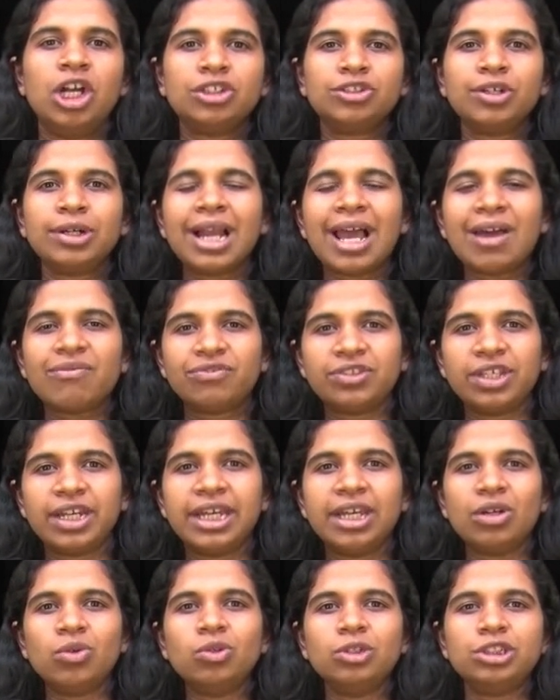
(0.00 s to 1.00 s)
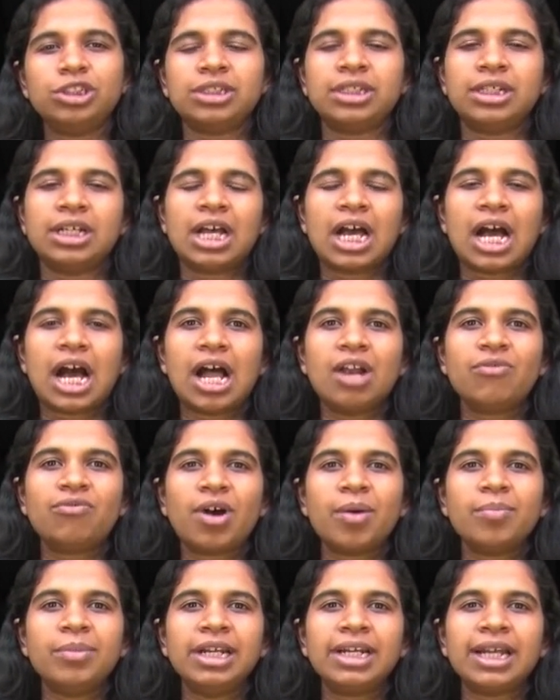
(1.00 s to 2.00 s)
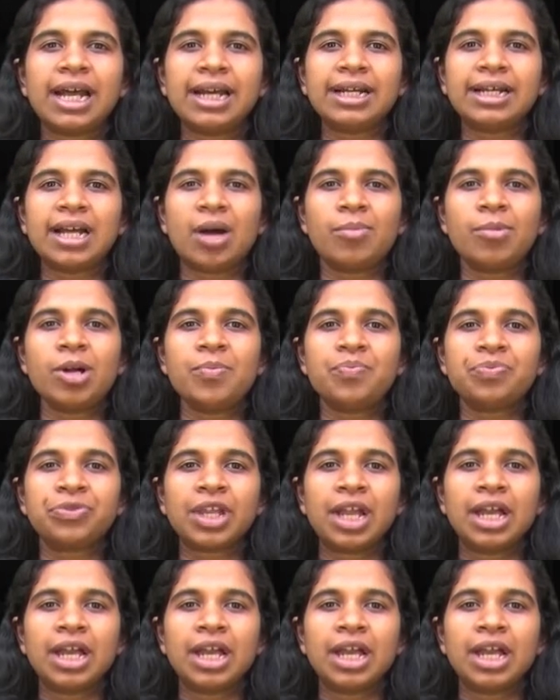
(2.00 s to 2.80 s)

So it'll have 3 roots, alpha, beta, and gamma.